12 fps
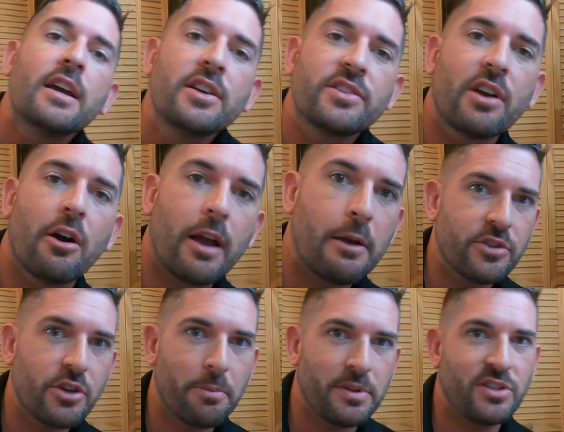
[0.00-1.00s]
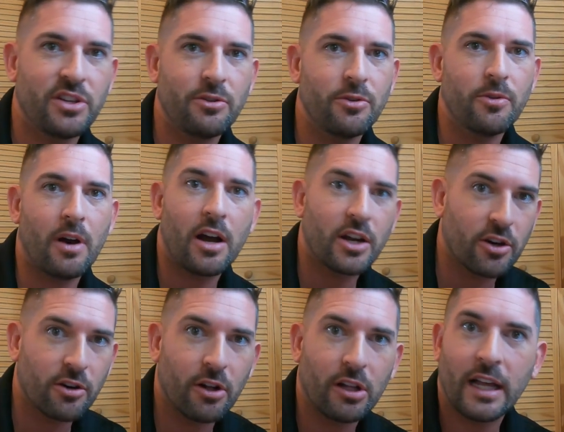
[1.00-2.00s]
So open to a
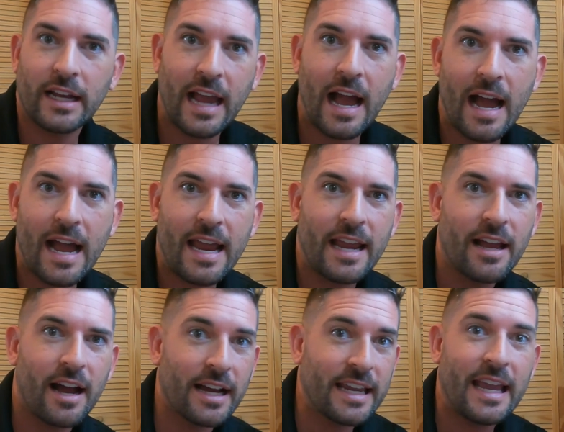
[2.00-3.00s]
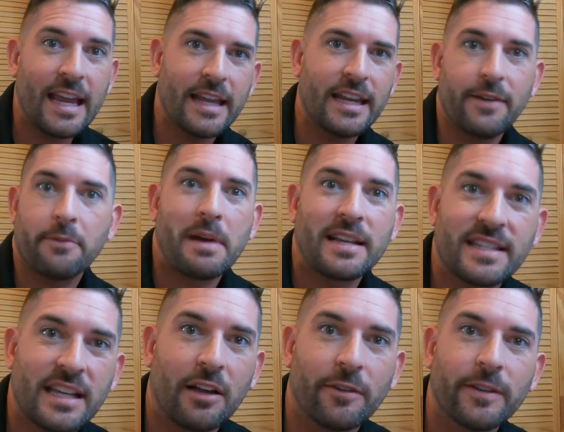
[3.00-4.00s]
girl, a guy, a kid, even
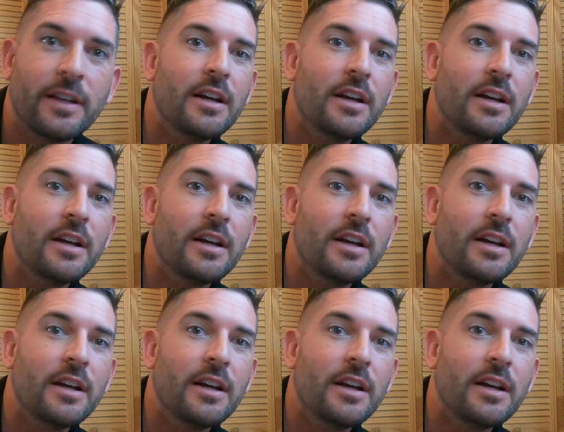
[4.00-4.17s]
myself.